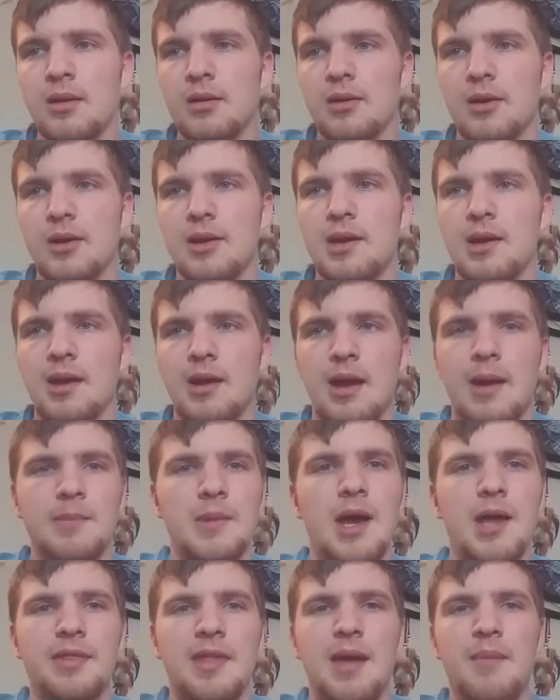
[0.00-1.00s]
And I'm
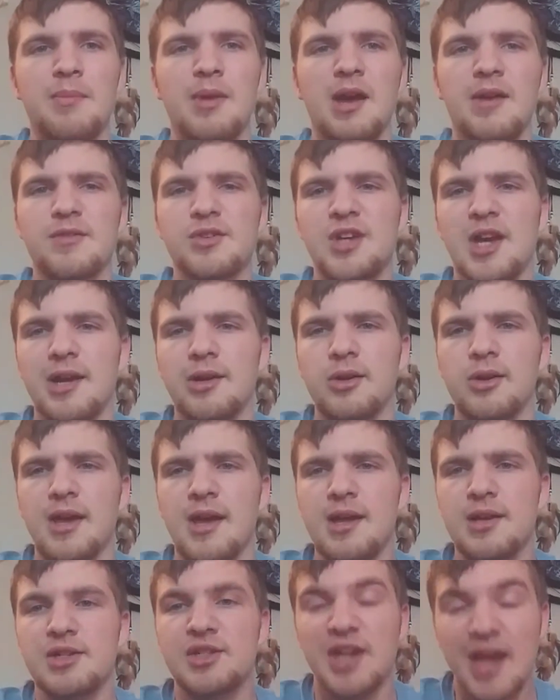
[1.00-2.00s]
not that big of a
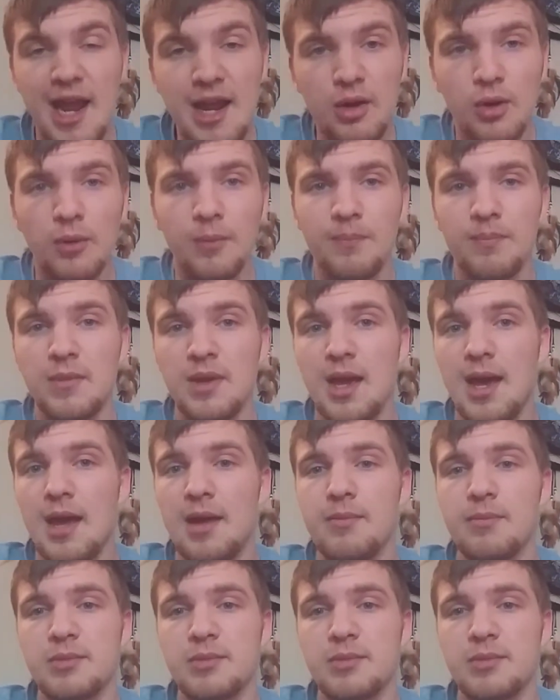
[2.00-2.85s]
channel yet,